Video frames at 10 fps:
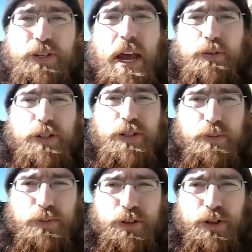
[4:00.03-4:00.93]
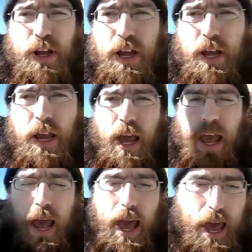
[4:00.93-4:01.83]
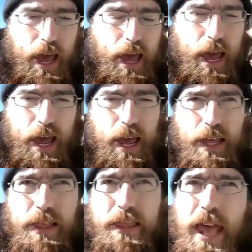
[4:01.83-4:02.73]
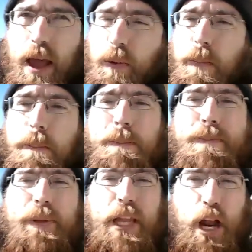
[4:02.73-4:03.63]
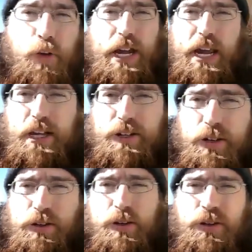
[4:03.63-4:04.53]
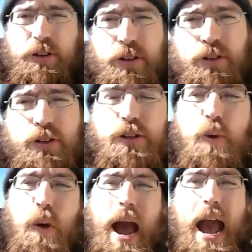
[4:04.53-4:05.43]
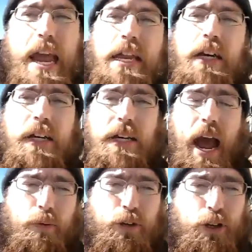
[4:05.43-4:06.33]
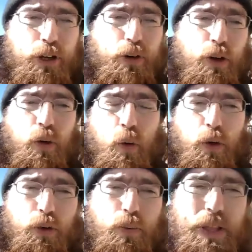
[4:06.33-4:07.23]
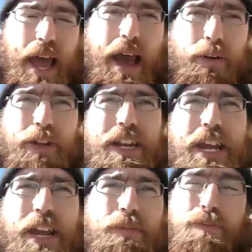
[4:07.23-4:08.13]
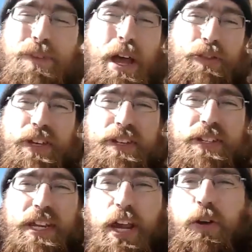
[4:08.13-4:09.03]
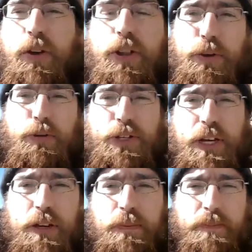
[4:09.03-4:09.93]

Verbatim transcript: sound systems, and they were blaring it. So I could not really record without it, without this, hearing the music.